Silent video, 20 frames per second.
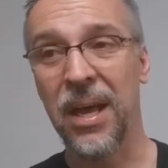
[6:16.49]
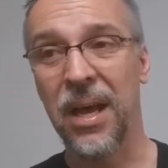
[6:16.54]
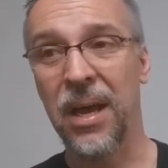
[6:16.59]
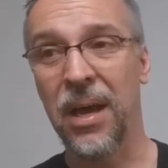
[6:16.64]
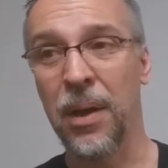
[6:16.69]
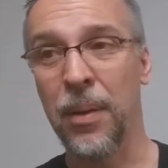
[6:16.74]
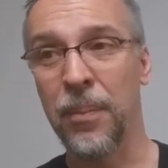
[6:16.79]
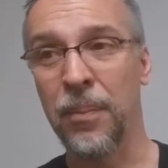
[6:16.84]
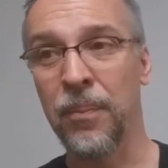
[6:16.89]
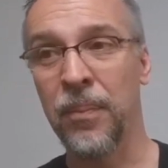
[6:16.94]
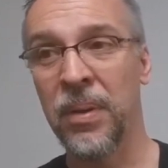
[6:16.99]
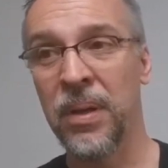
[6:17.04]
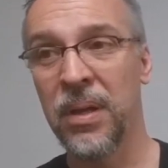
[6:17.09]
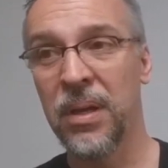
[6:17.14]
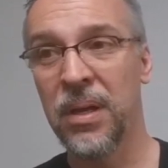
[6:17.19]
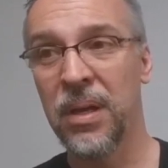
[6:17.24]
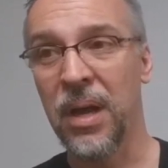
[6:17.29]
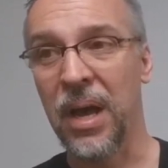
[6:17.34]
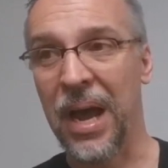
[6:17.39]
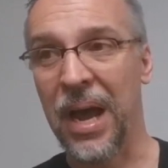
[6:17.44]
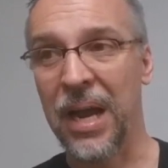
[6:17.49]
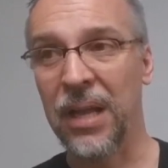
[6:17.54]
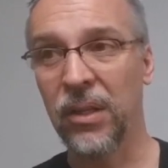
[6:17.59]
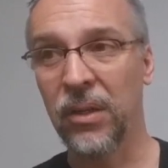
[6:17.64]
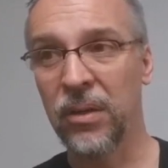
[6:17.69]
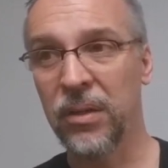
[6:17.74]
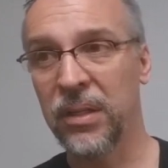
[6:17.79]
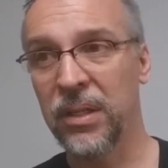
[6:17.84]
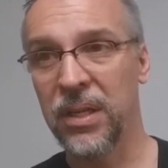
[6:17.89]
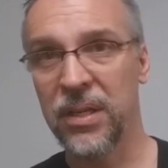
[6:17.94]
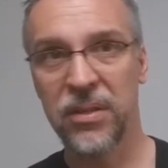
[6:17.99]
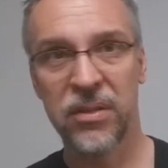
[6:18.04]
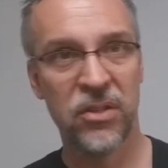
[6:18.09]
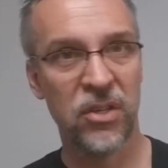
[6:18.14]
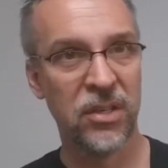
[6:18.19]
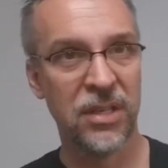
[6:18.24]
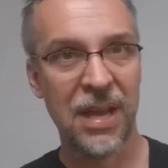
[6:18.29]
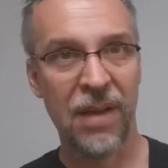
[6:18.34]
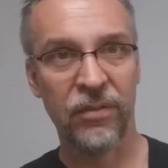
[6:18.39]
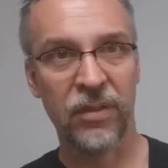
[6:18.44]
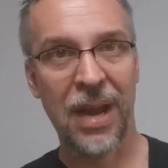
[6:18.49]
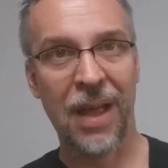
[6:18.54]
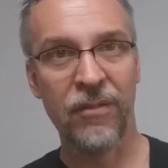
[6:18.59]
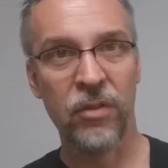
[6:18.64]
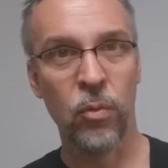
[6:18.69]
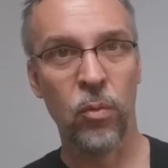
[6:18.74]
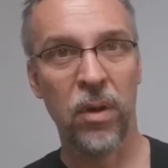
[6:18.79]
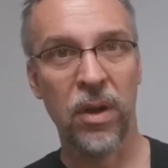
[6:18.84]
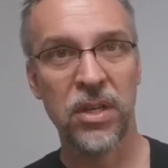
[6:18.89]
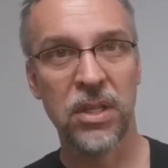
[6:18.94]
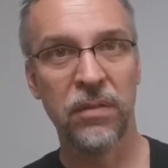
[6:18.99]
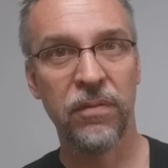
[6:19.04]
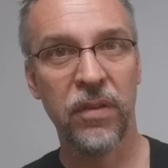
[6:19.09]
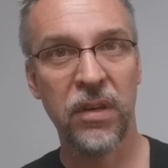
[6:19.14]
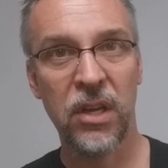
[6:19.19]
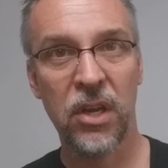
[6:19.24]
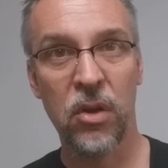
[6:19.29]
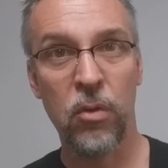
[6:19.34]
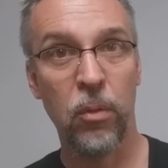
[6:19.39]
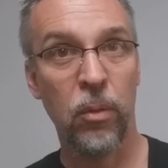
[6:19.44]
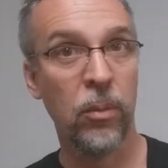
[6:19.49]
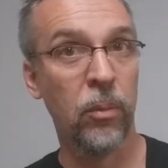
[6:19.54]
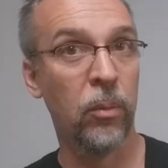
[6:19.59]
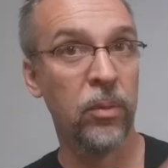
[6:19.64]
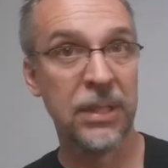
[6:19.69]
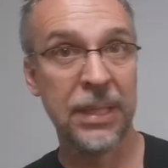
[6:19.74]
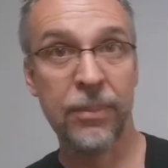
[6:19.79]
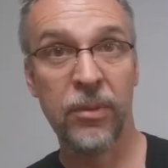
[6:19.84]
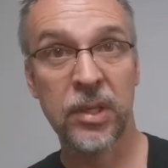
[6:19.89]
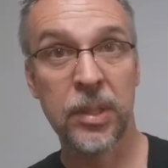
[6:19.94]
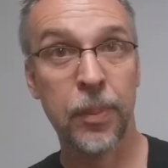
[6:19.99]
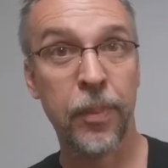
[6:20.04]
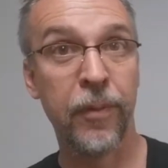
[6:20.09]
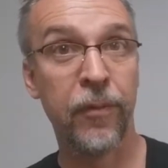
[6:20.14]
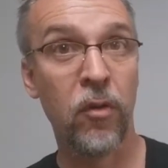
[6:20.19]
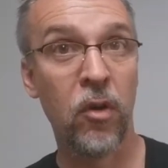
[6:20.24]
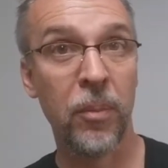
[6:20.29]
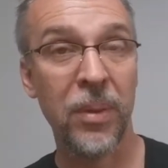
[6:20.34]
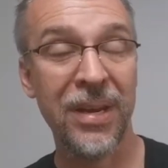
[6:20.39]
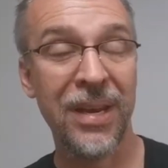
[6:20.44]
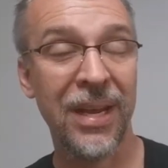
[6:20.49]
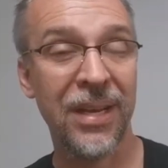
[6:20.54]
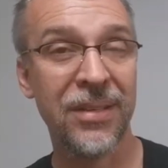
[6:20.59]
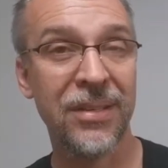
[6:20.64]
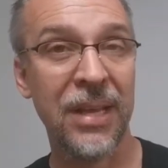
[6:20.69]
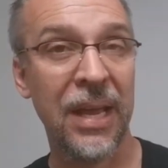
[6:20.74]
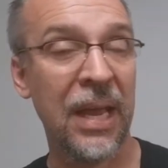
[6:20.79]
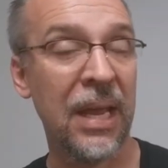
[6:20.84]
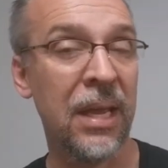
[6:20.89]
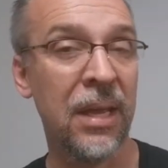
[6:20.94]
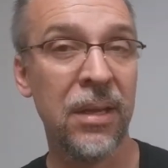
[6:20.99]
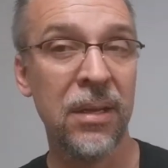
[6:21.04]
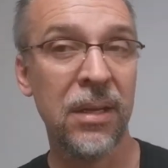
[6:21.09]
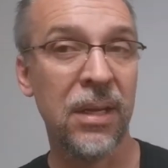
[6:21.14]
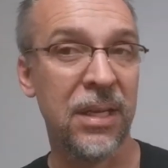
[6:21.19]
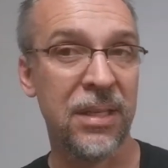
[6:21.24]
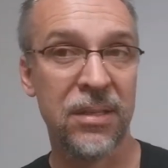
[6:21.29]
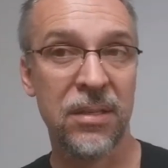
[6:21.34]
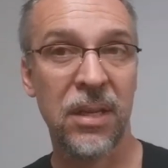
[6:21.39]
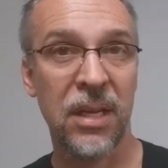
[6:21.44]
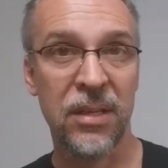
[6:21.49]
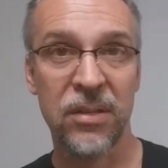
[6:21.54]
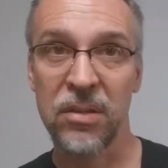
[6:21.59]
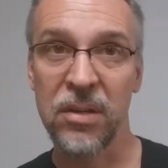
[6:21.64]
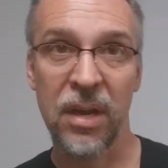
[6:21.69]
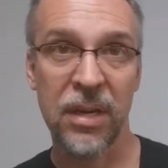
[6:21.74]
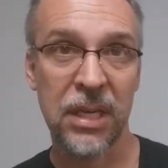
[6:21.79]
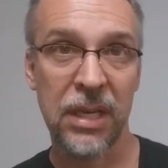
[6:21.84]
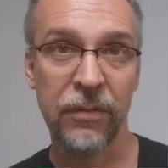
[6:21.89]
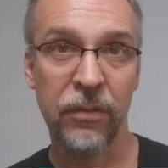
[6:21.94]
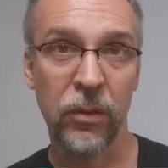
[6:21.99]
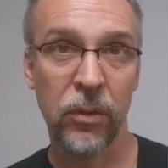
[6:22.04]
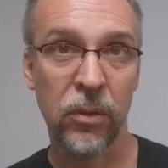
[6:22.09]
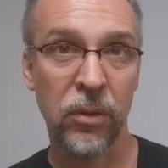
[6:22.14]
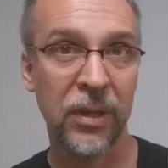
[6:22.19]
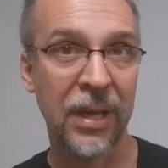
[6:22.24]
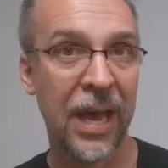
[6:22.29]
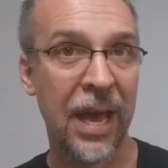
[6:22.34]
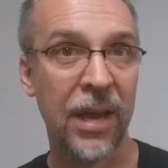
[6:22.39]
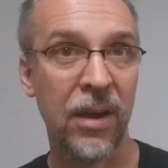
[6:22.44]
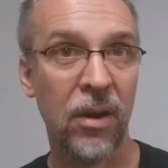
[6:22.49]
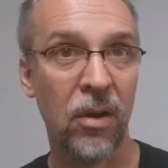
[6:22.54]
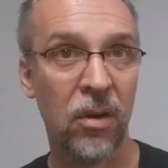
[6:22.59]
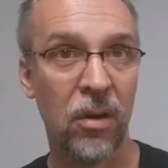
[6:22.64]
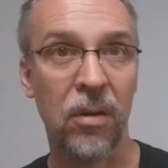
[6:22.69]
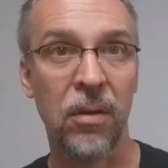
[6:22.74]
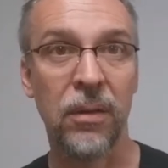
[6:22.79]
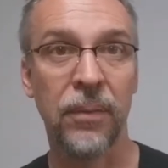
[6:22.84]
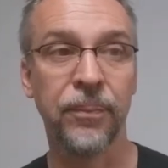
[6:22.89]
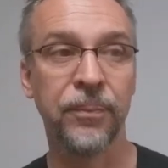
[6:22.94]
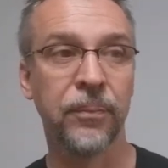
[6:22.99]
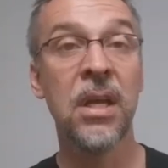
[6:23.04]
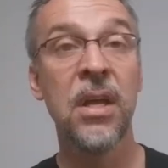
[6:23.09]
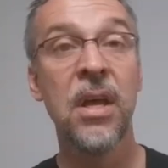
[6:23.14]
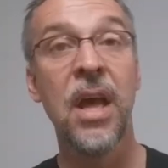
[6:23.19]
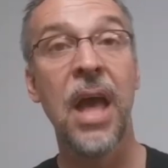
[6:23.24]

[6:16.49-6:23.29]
Um, I learned this just after having watched the video, was able to perform it next day. It's, it's not difficult at all.